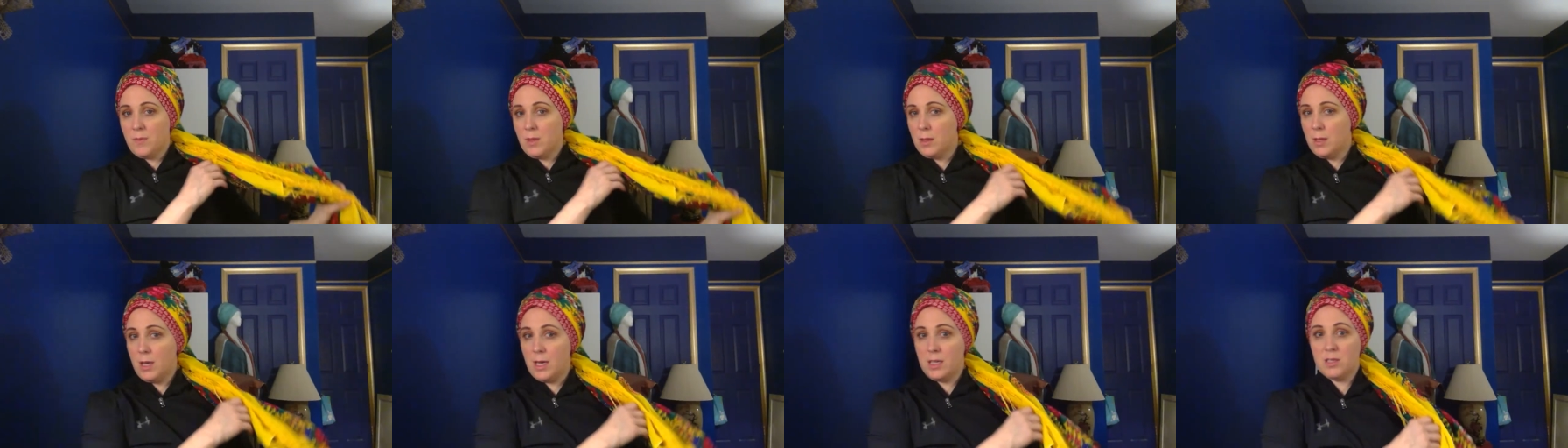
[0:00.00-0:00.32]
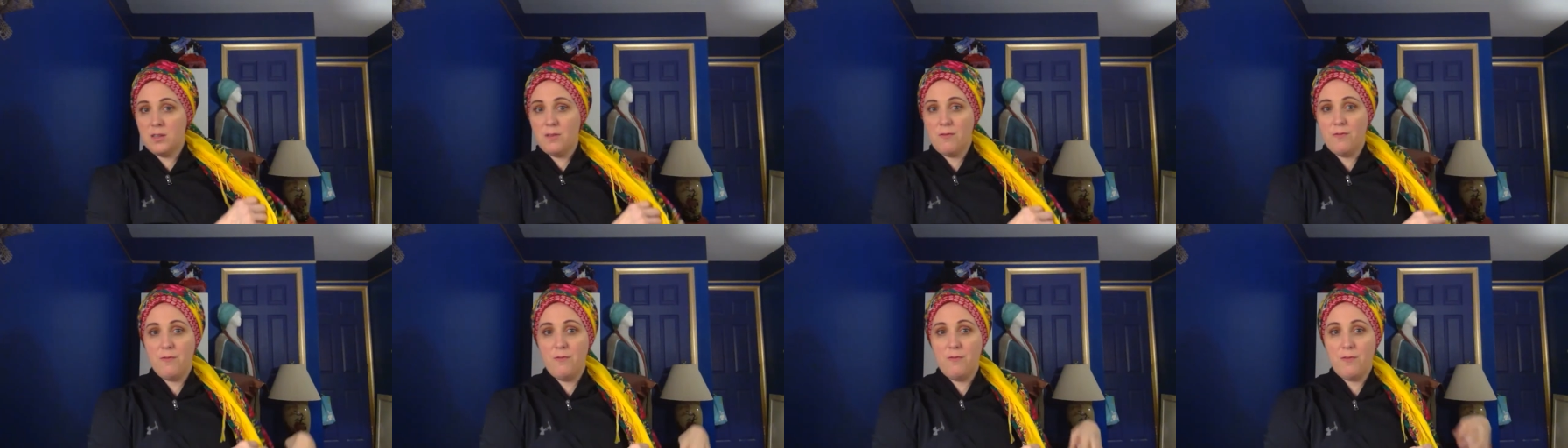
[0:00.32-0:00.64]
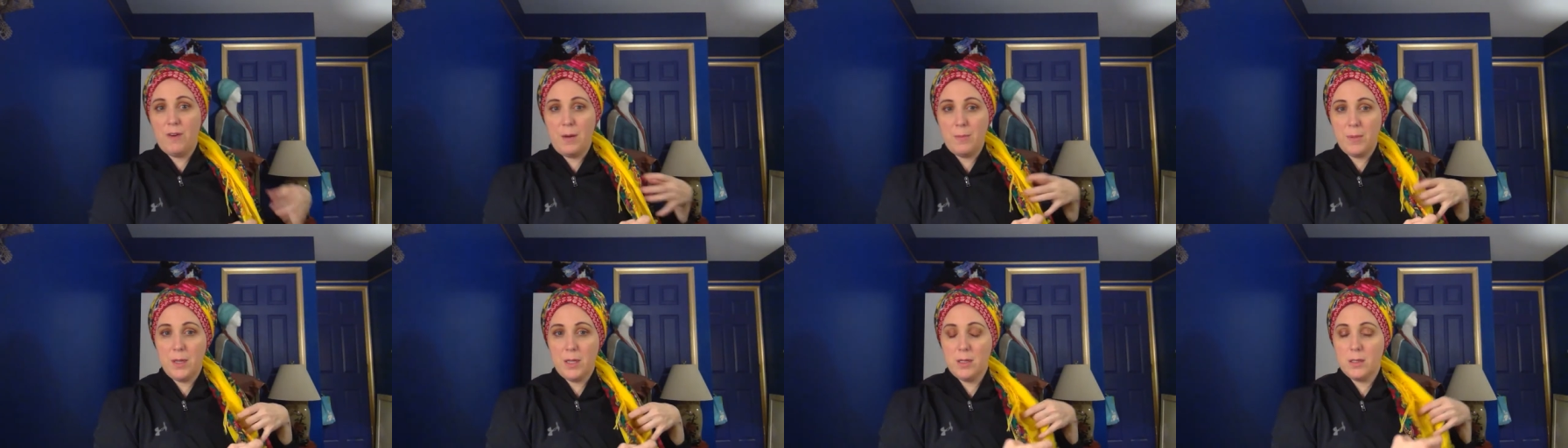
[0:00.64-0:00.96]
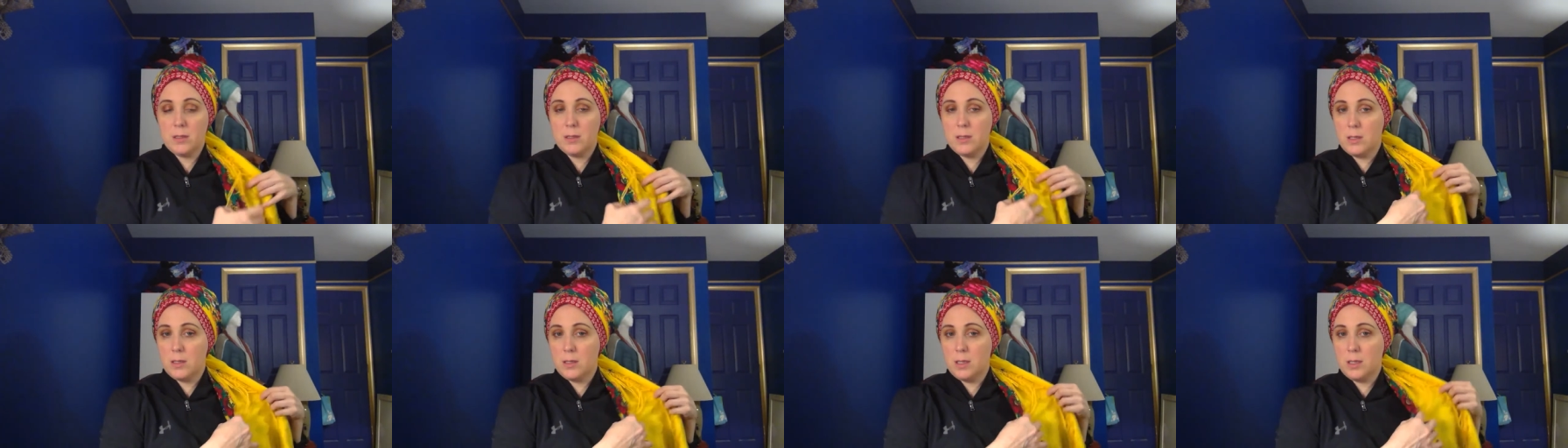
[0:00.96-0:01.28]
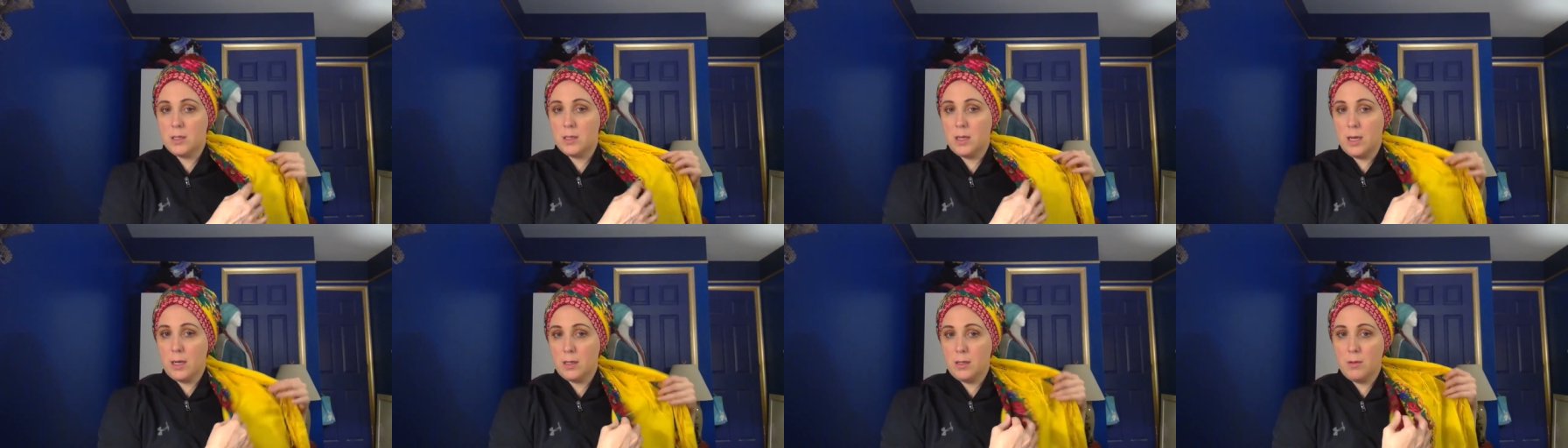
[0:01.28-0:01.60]
That's fabulous. That's
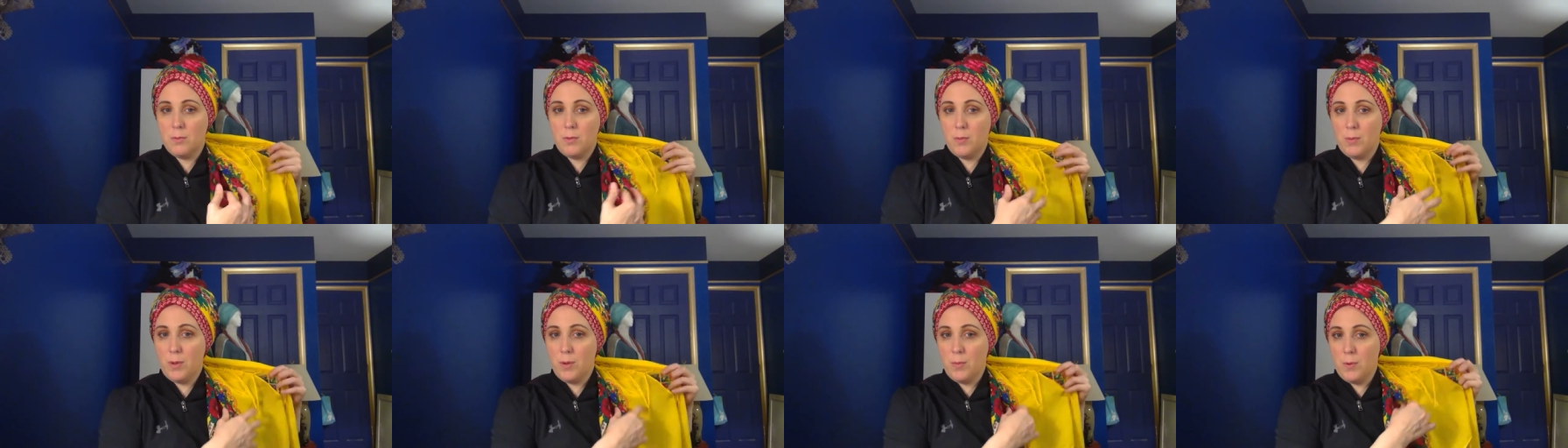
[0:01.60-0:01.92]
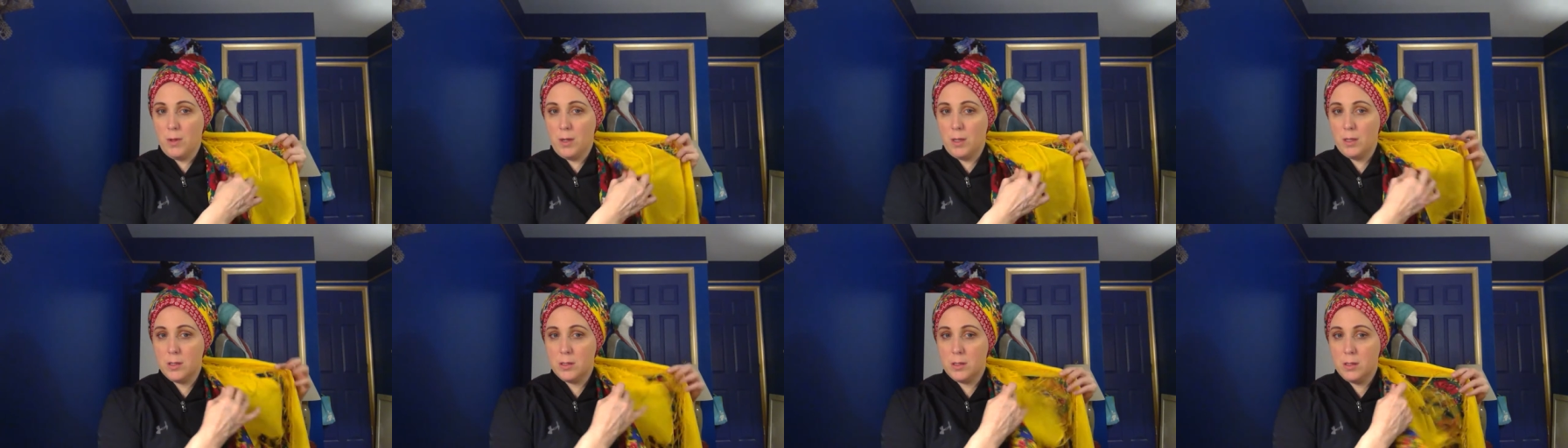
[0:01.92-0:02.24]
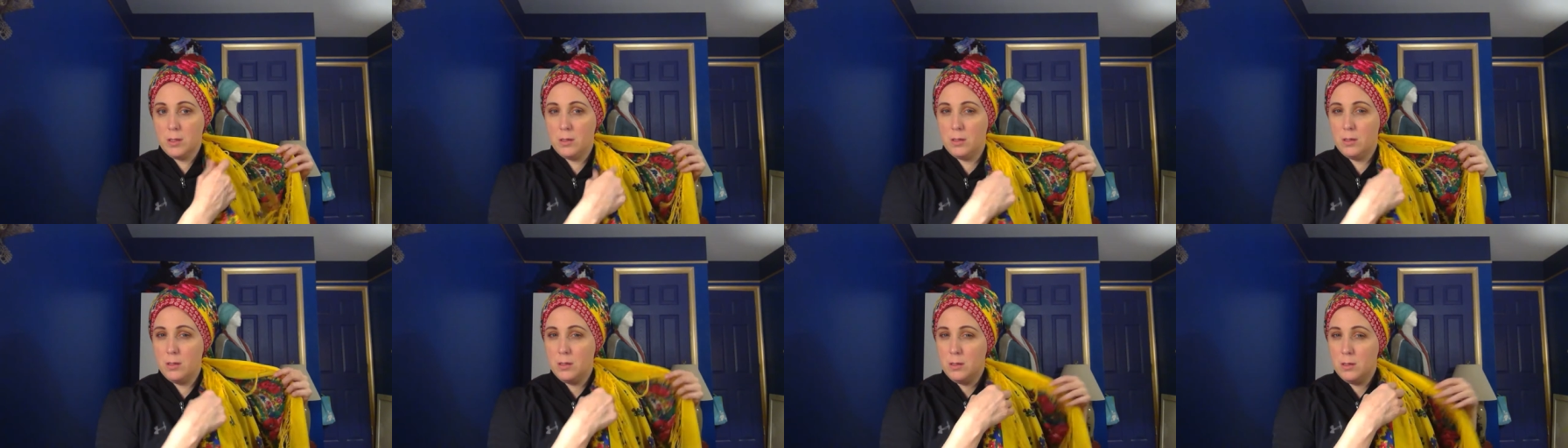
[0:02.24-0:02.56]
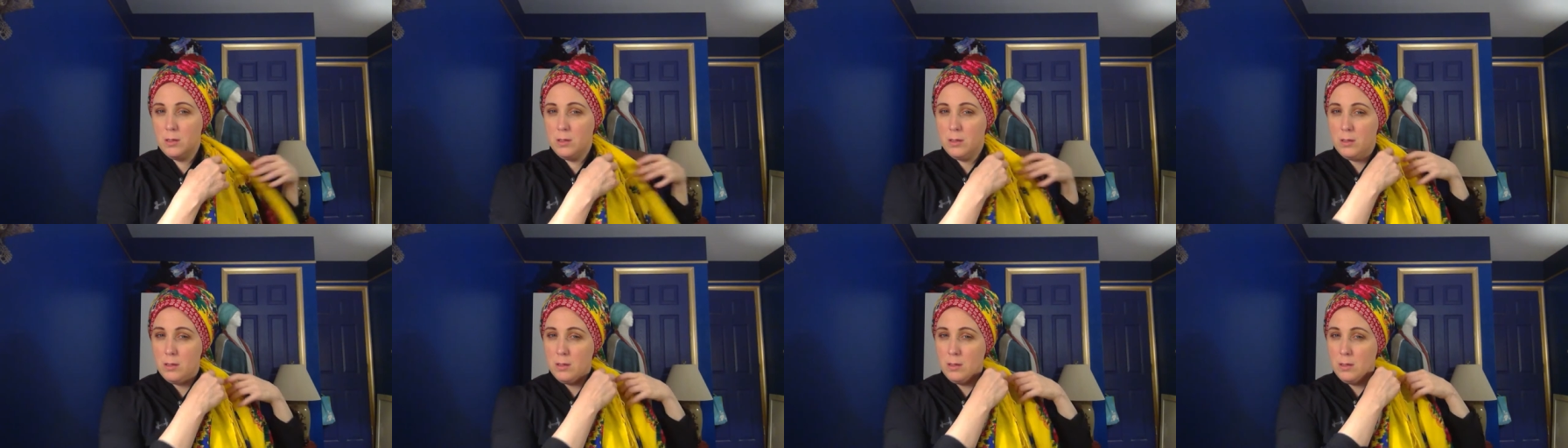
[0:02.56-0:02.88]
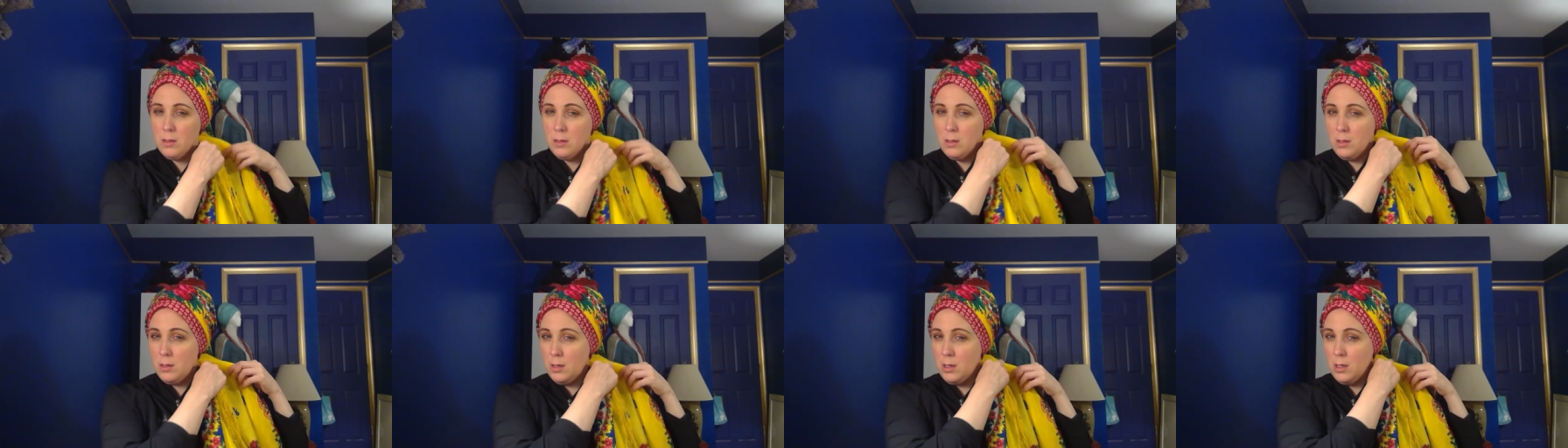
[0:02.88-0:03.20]
exactly what we want.
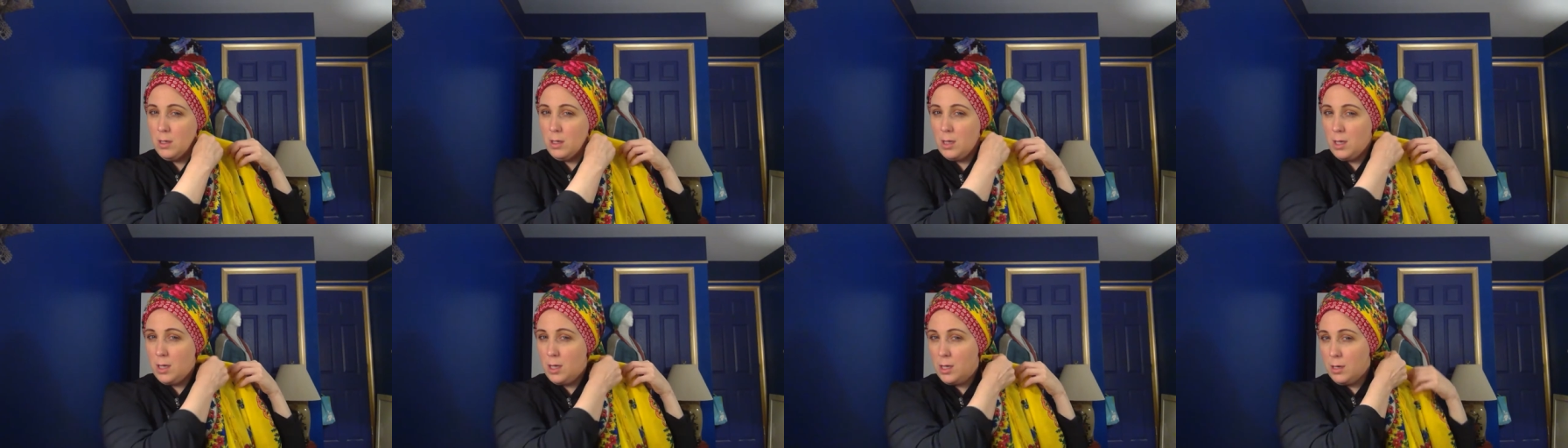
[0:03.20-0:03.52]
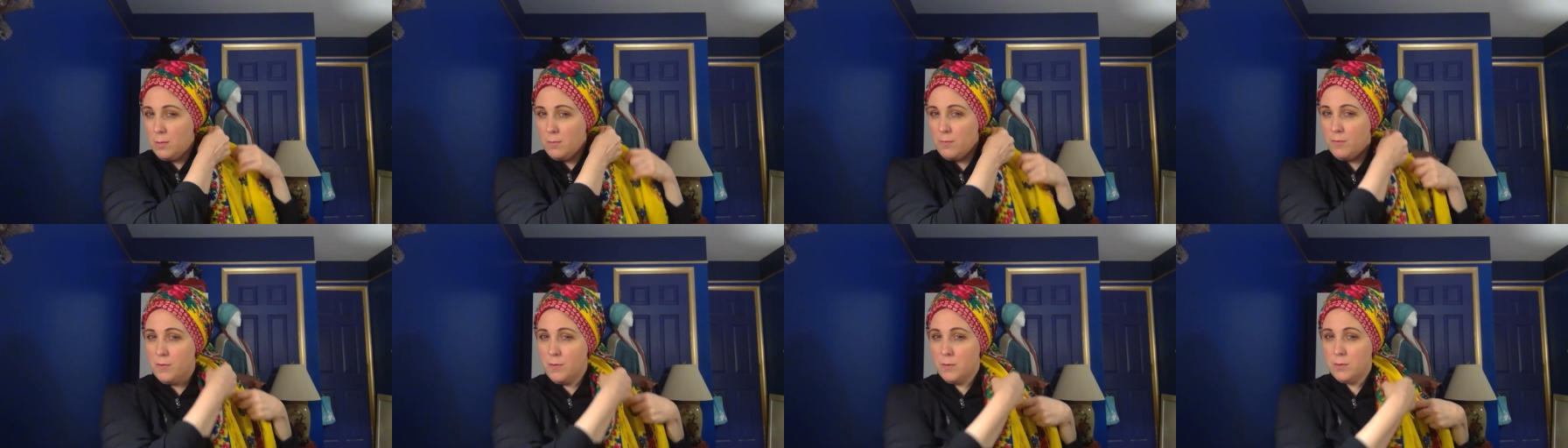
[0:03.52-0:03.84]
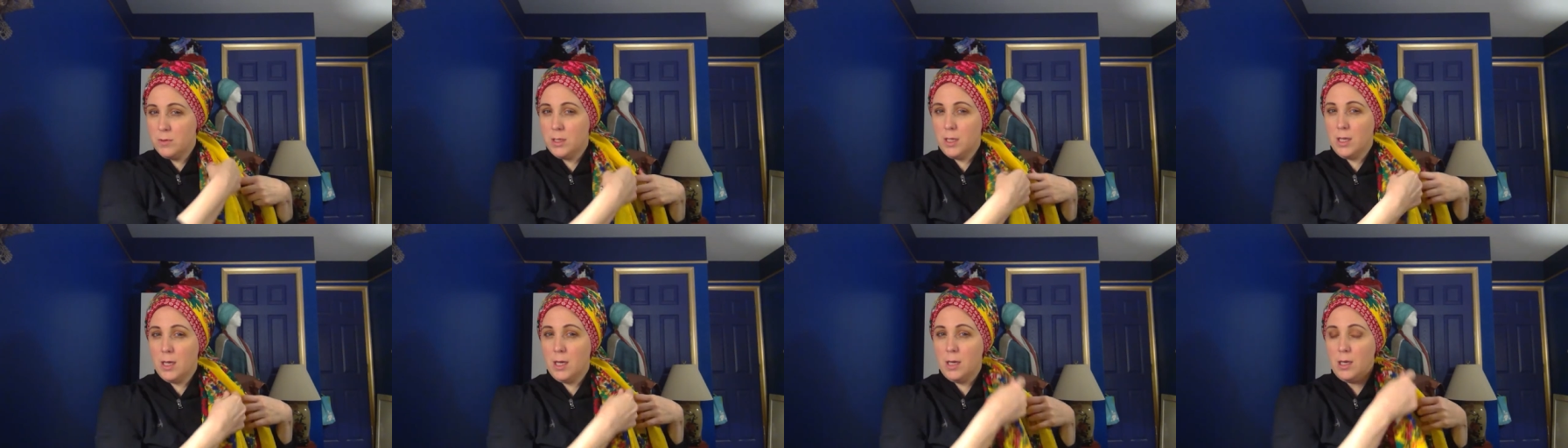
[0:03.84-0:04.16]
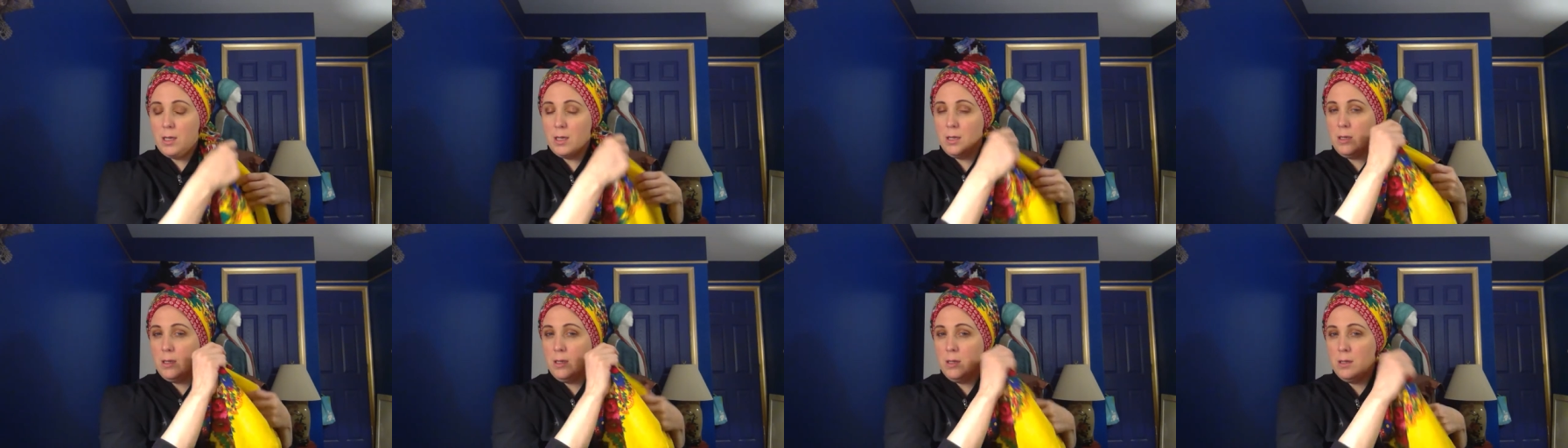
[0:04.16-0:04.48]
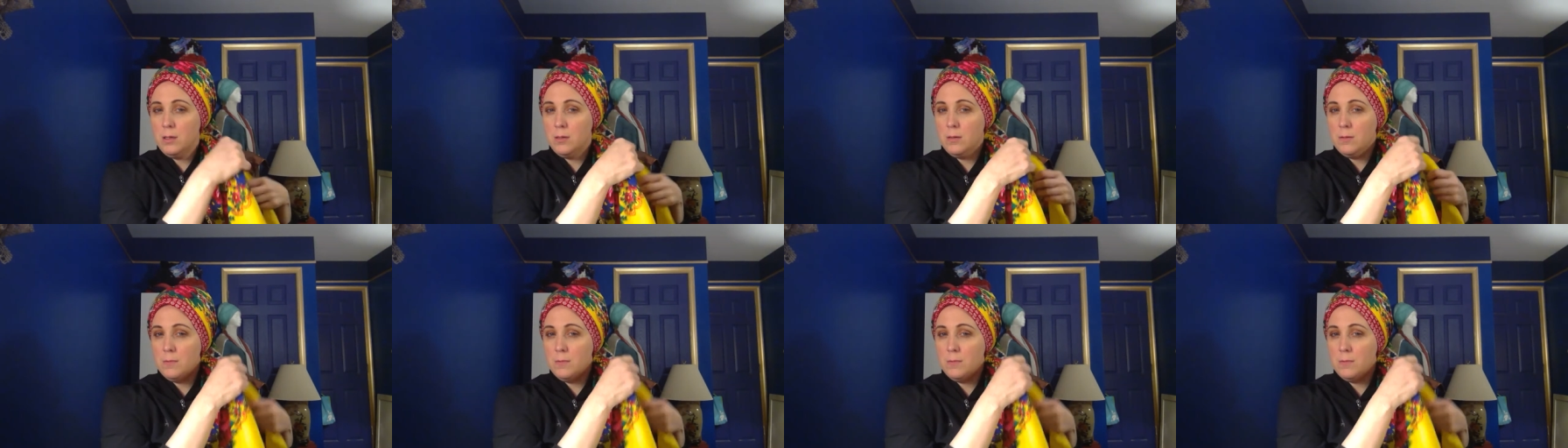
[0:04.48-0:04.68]
And I'm folding in